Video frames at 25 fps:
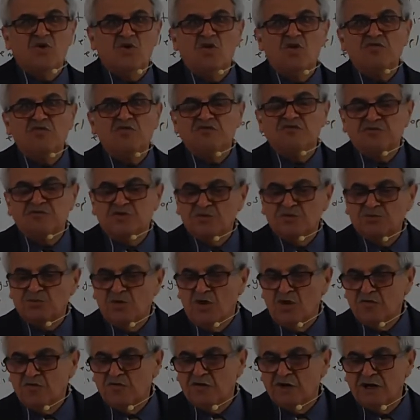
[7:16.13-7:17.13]

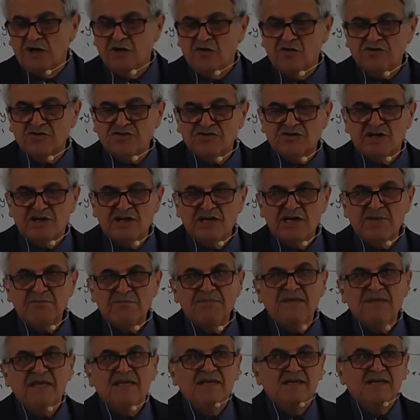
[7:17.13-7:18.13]
football for a long time,
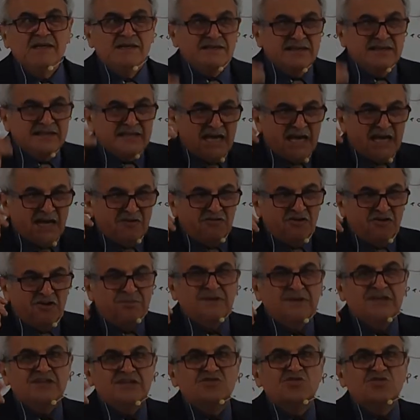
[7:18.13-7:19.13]
there will
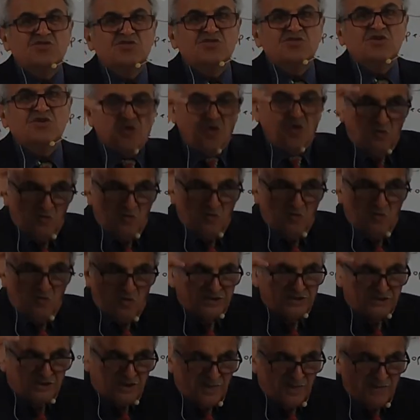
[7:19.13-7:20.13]
be drops of water
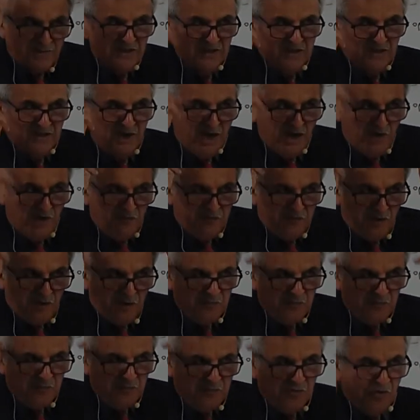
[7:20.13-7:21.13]
coming down from
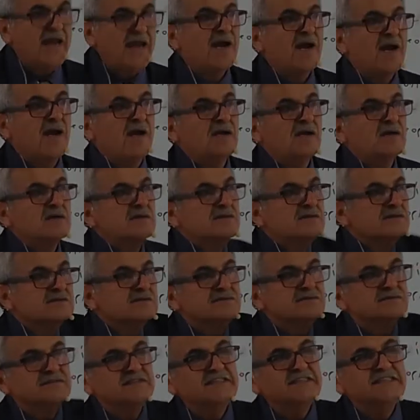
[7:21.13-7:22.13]
your hair.
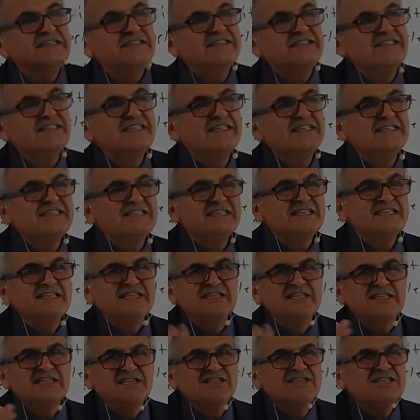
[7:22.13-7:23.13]
It
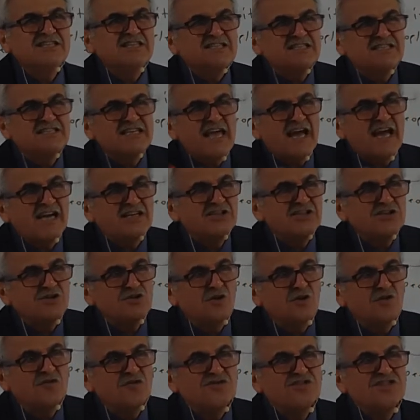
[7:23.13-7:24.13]
is the action
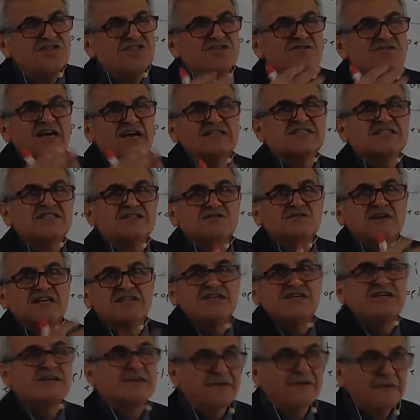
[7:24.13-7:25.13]
of
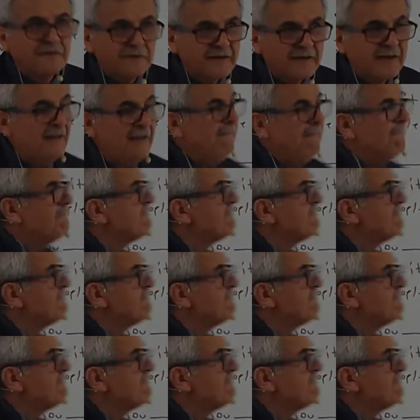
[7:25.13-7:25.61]
sweating, okay,